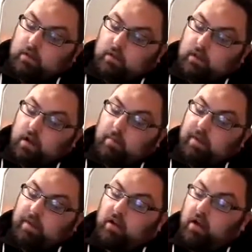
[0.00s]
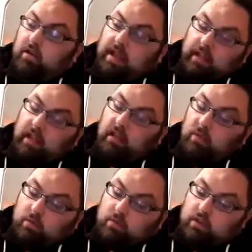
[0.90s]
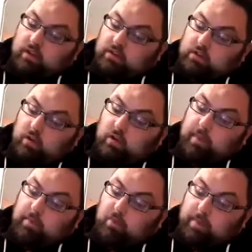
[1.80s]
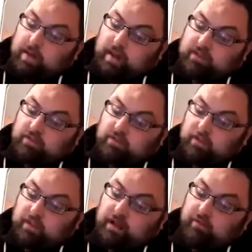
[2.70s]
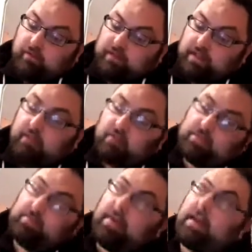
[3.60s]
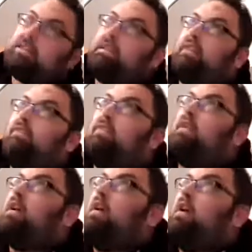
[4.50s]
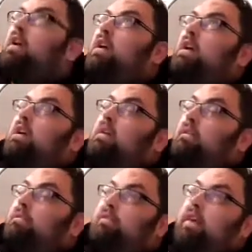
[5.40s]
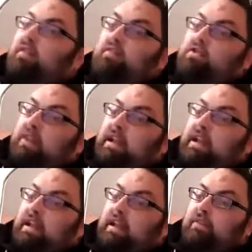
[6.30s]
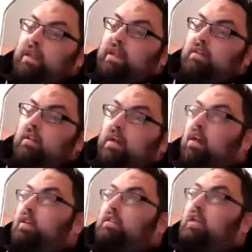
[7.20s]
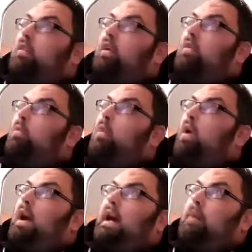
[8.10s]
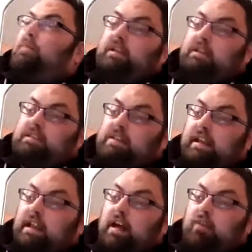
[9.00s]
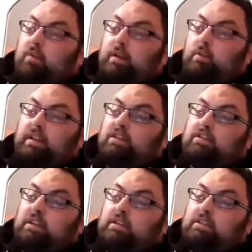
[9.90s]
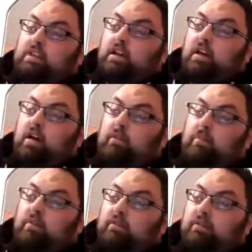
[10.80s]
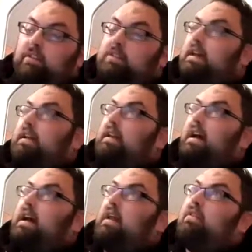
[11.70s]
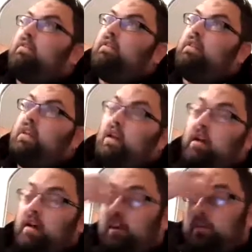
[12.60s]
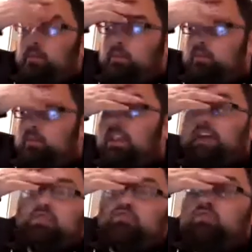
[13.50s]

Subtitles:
let you talk a bit more about Astor in a minute. From a Devils perspective, very frustrating evening. I don't know what happened in the second half. We just didn't turn up for the second half. There is real